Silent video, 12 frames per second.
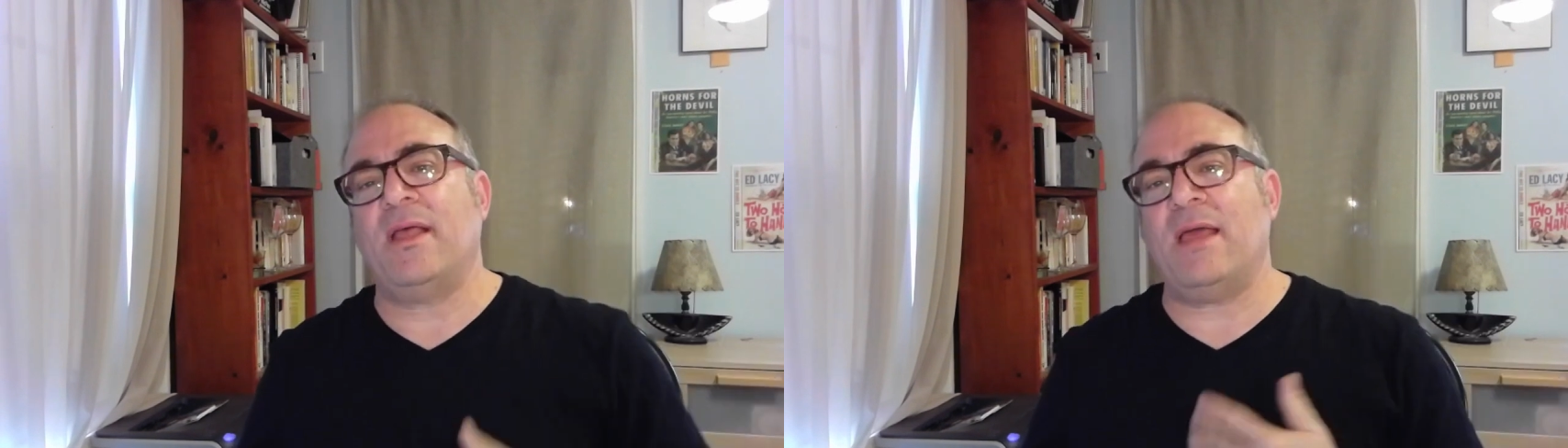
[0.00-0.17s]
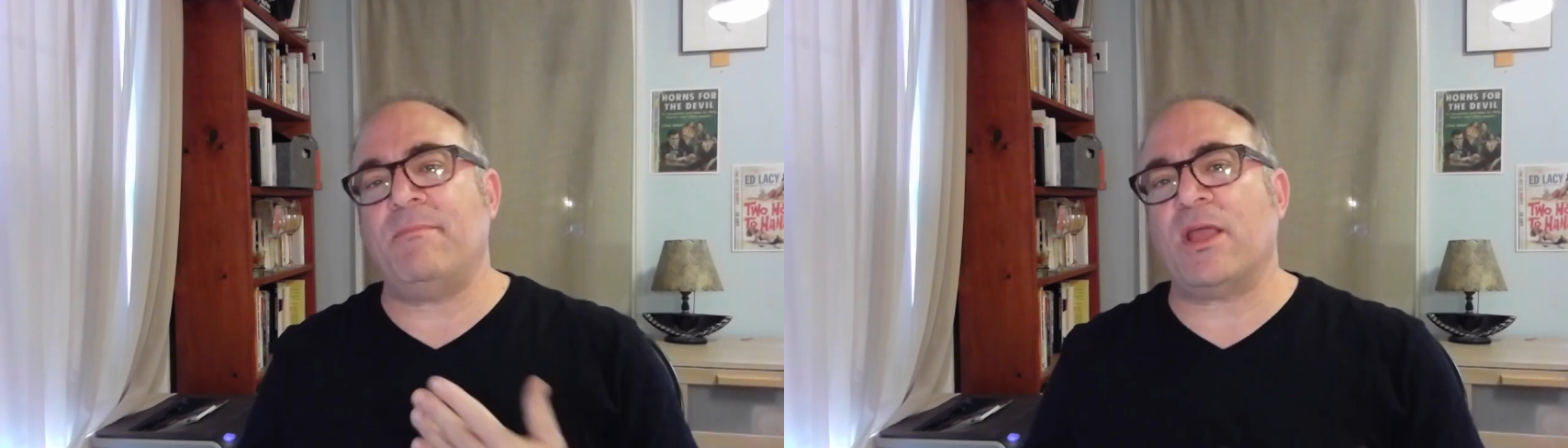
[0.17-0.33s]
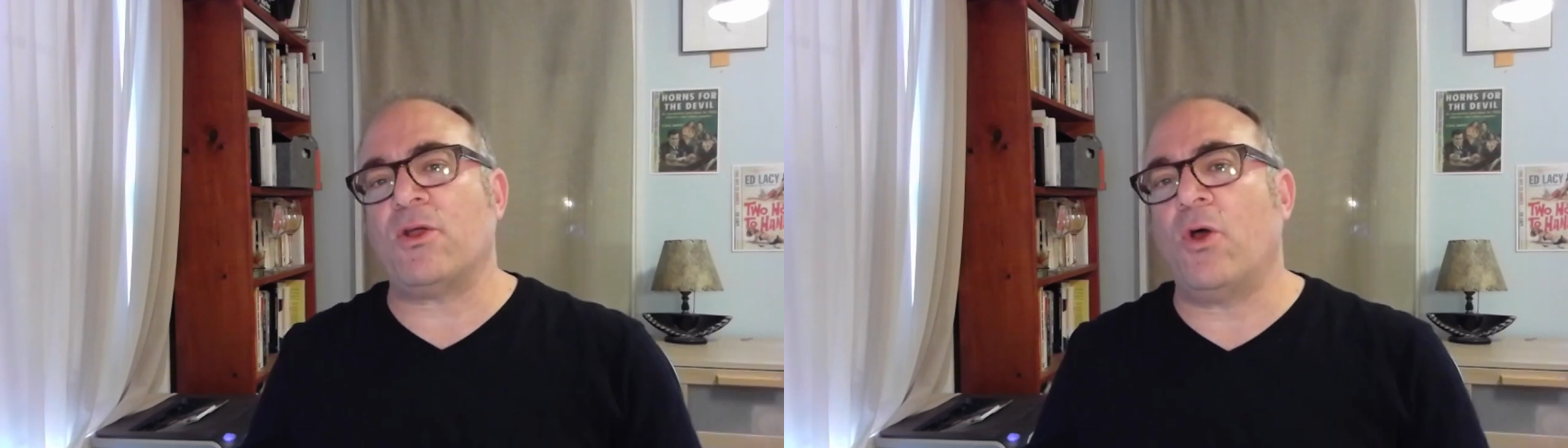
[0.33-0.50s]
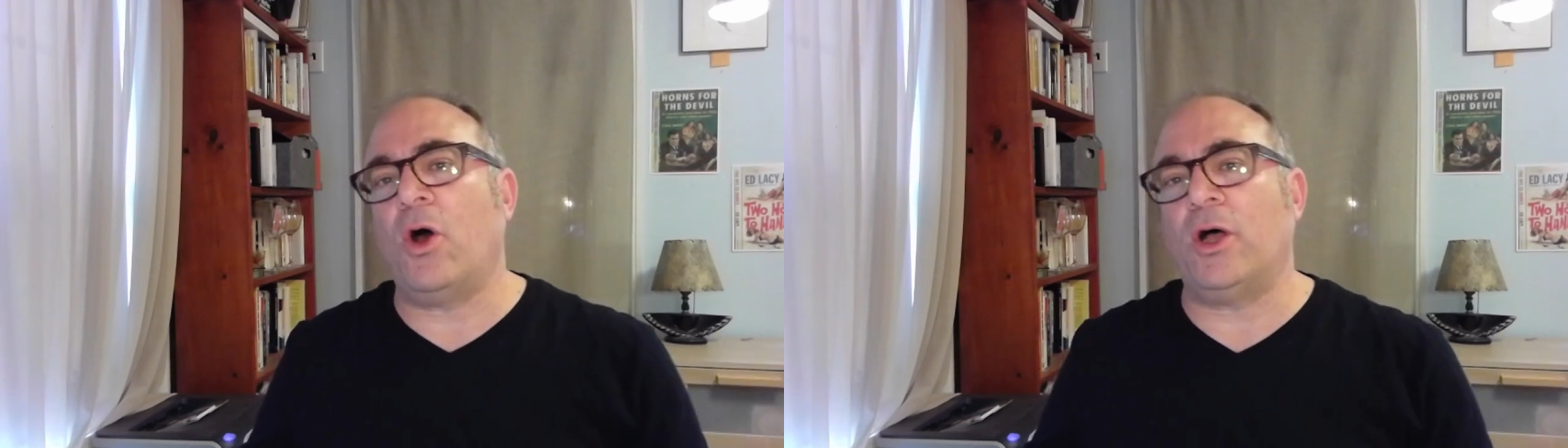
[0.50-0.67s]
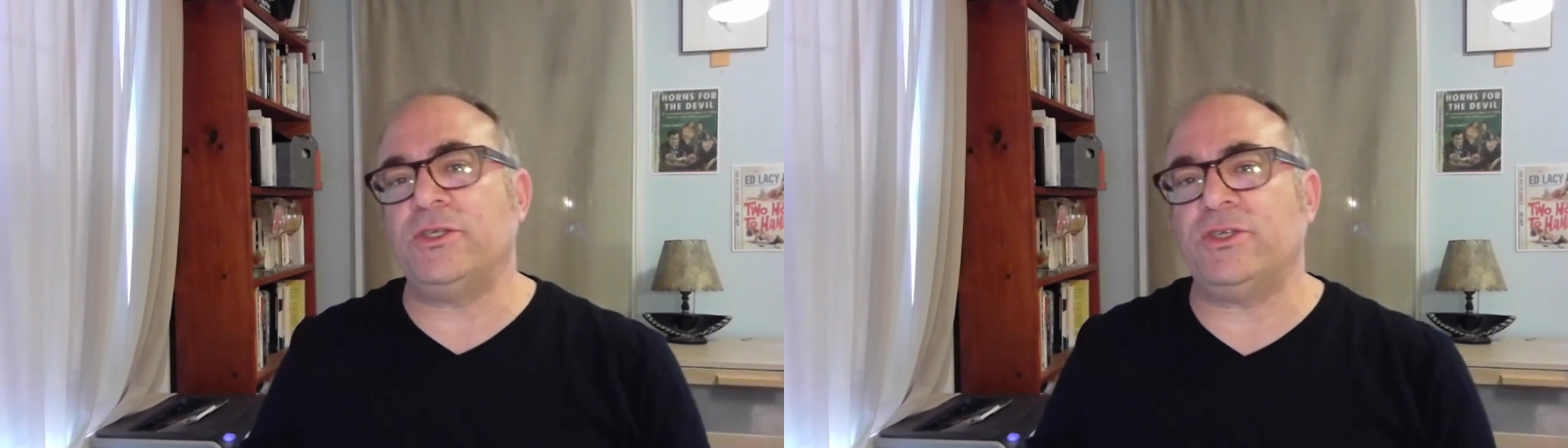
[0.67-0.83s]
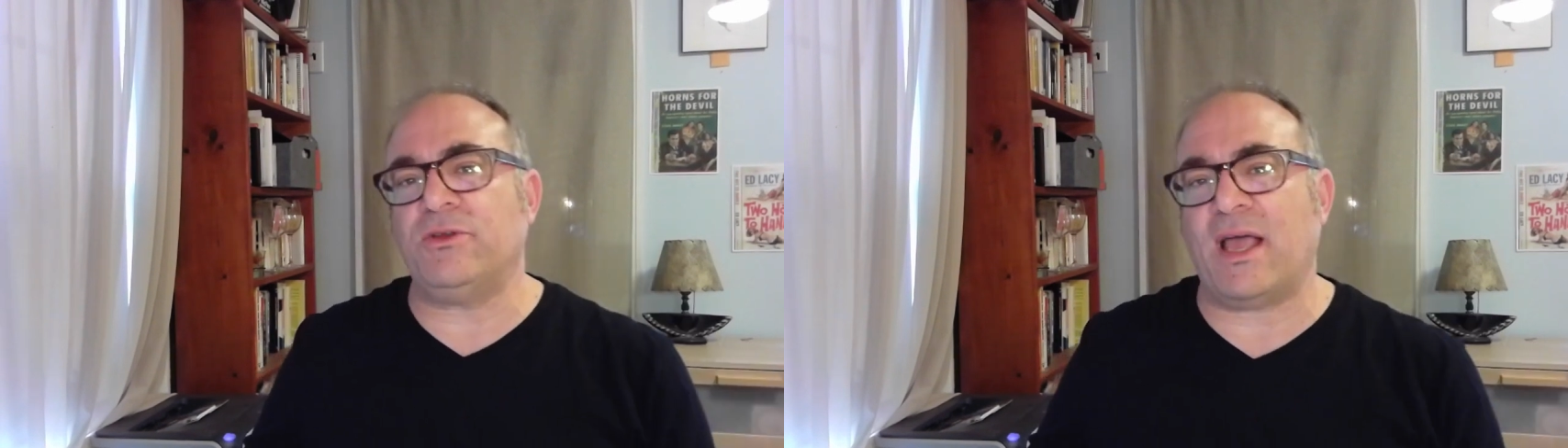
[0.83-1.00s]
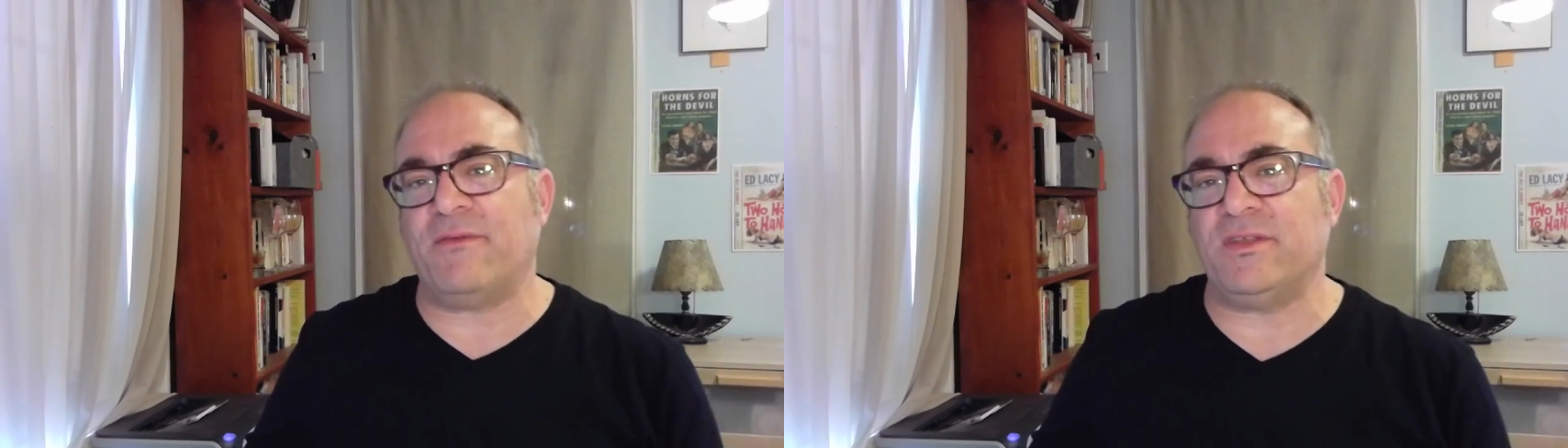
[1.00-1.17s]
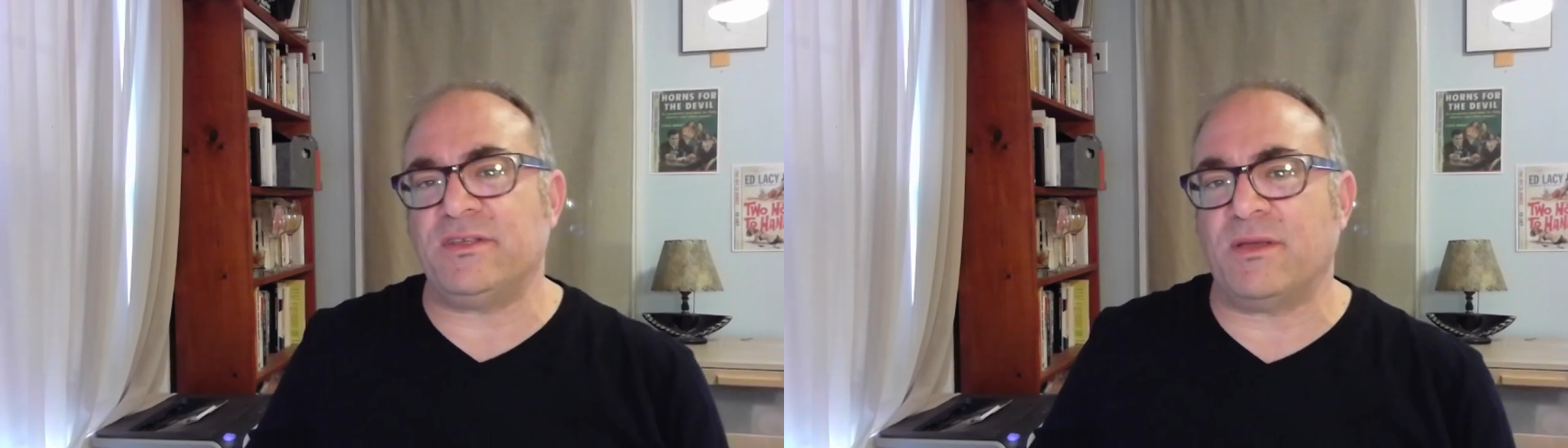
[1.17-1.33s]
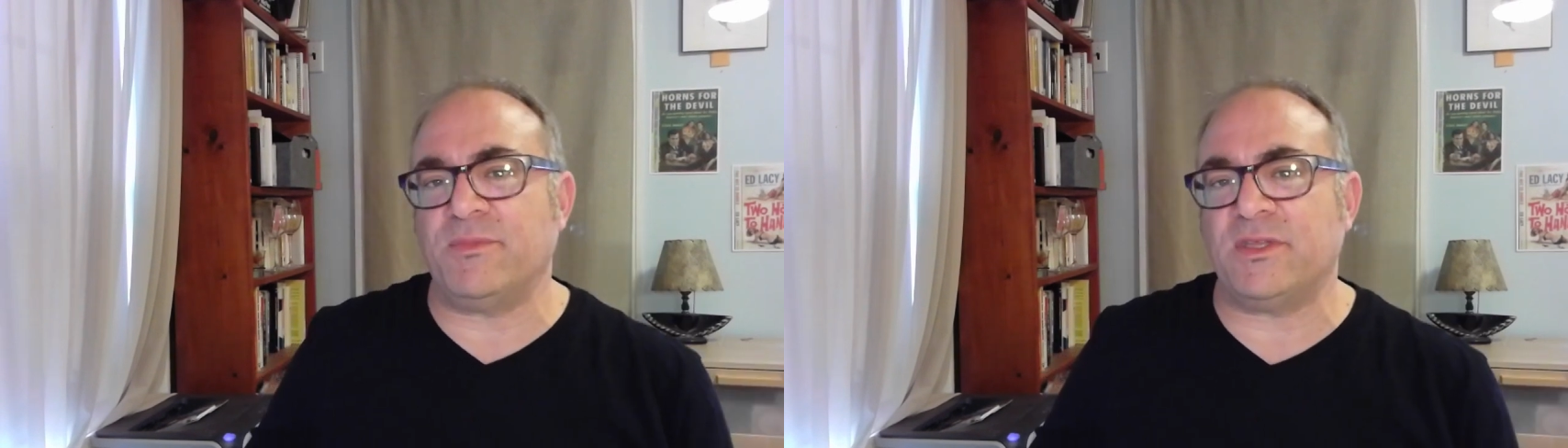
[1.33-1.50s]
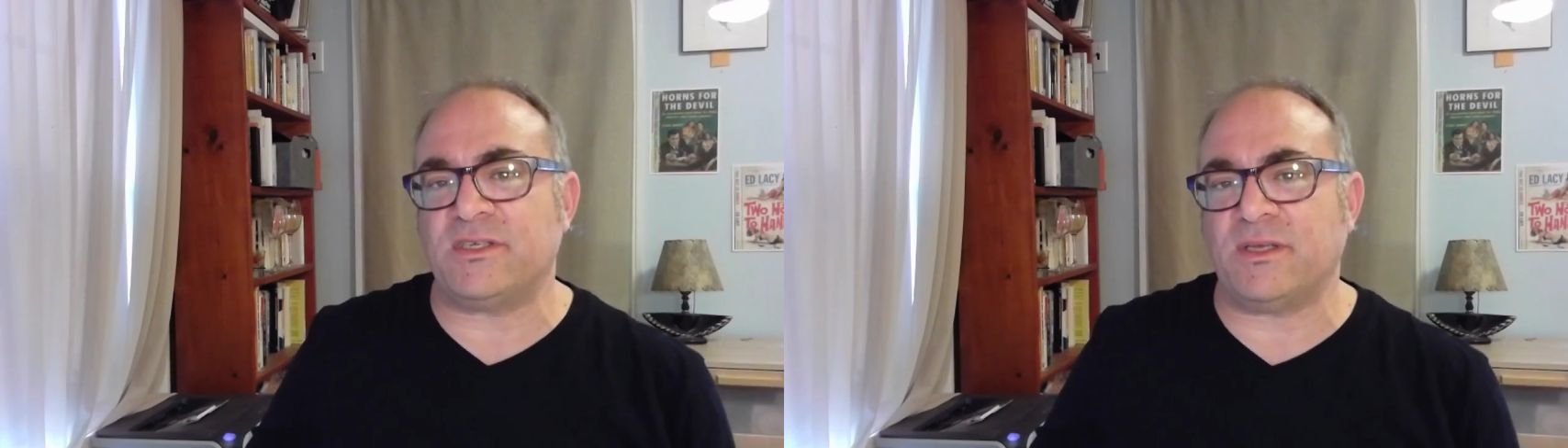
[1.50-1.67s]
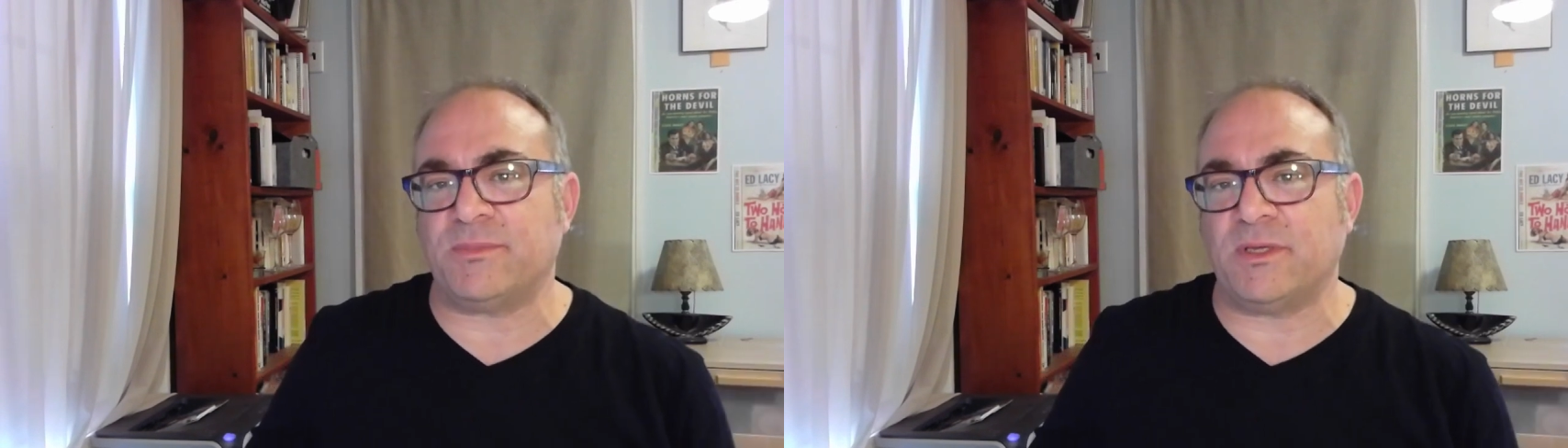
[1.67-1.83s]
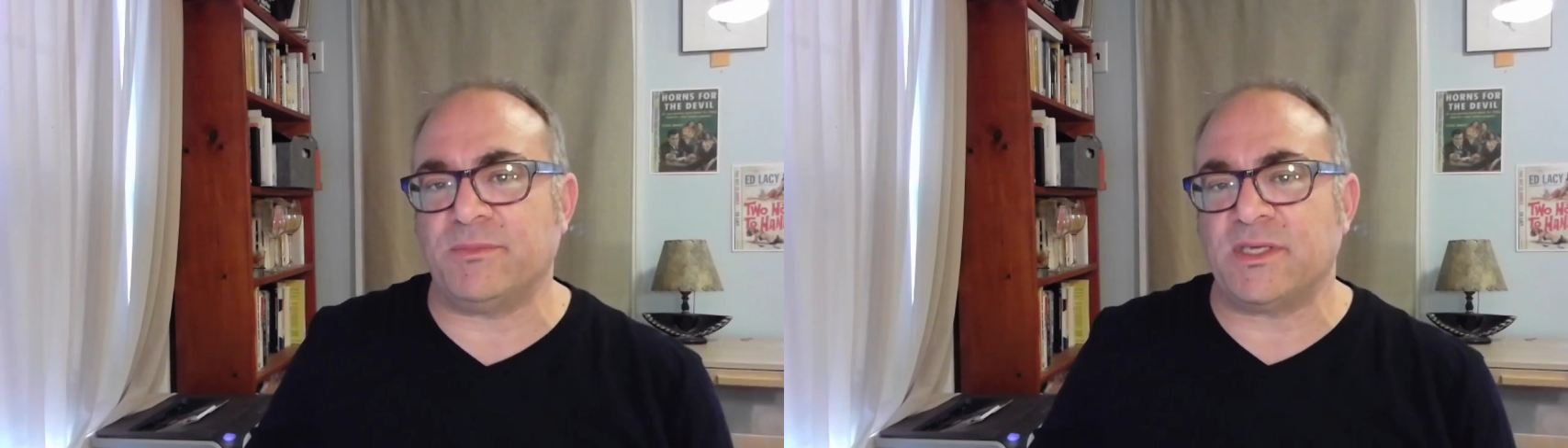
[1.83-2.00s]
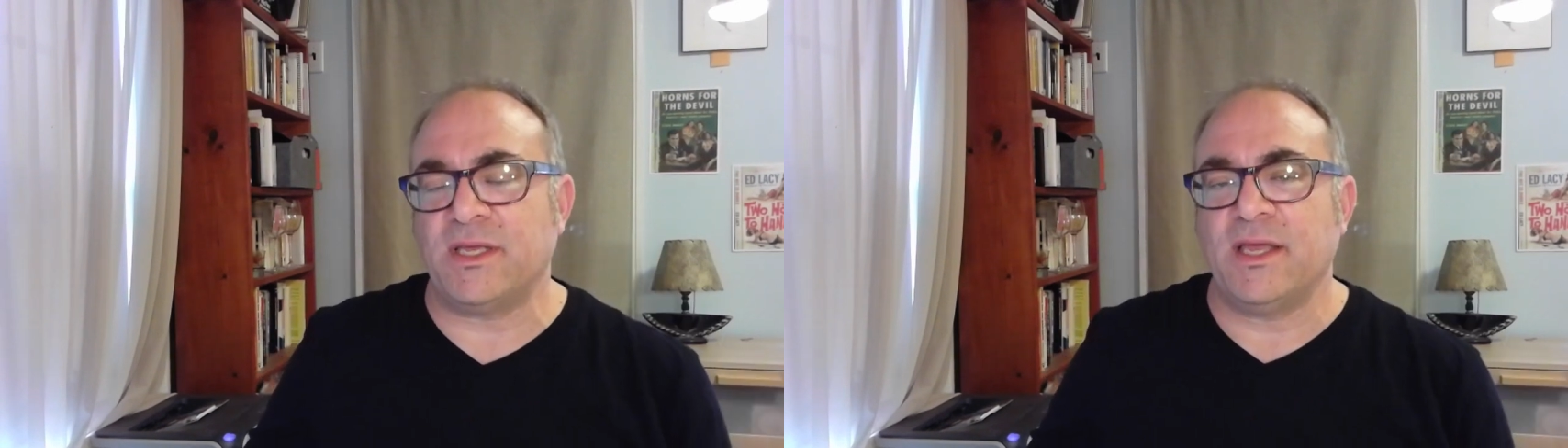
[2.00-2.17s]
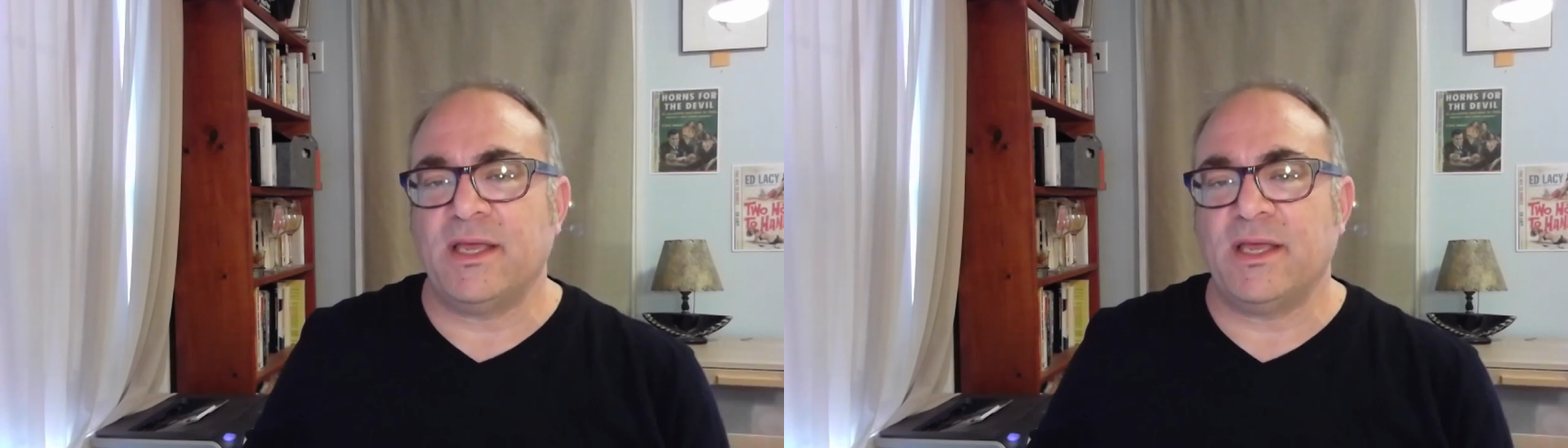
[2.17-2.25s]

and may cause you to have the, some of the symptoms